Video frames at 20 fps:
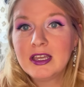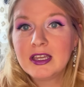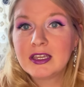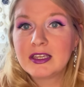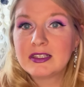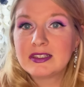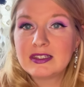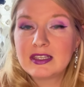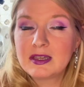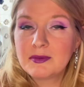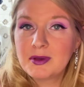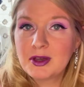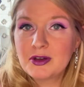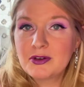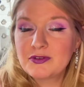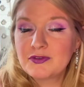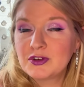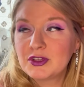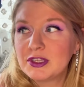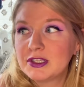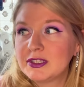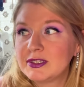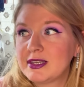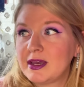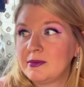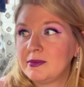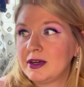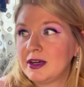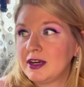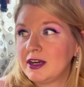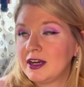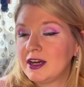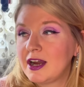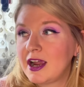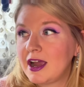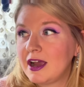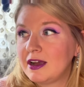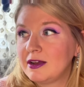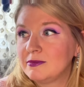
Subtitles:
gazebo for the summer.